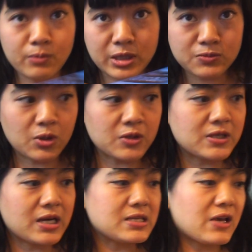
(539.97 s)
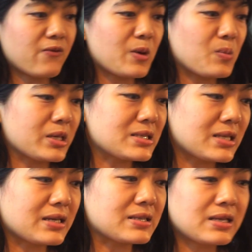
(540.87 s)
my small size. I have my big
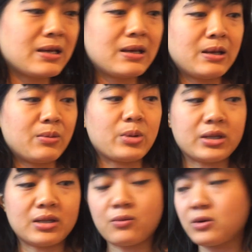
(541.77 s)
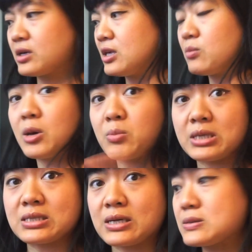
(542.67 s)
size, but I want to keep my
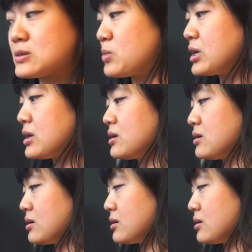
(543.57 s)
big sizes big. All